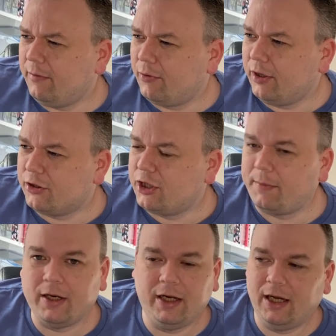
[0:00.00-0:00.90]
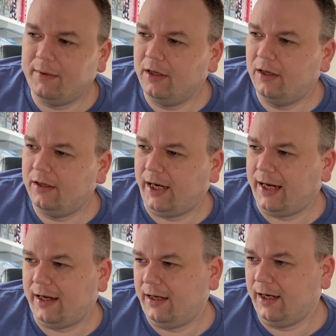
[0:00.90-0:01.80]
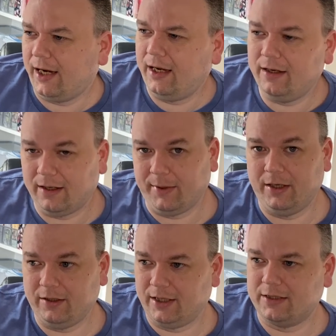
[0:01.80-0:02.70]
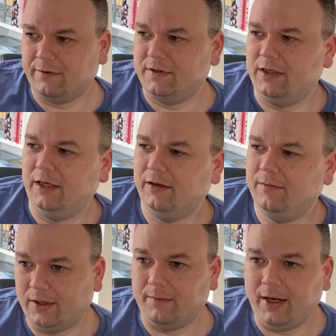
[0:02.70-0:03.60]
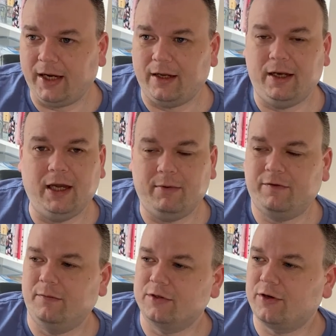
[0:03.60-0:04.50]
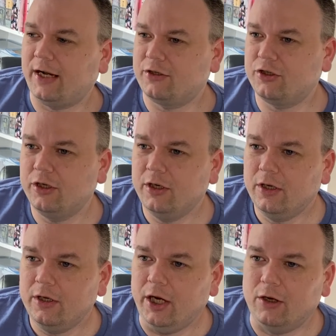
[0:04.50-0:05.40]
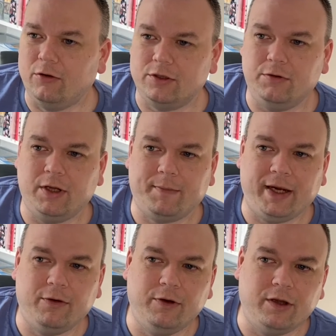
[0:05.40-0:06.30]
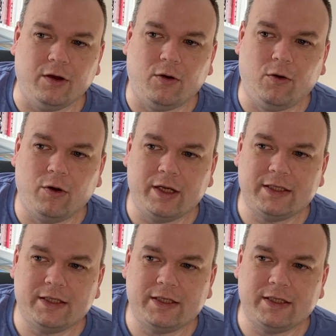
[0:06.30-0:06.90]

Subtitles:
and print a shipping label. Yeah, again, that's obviously to make a label from scratch. You can also do that by going to the orders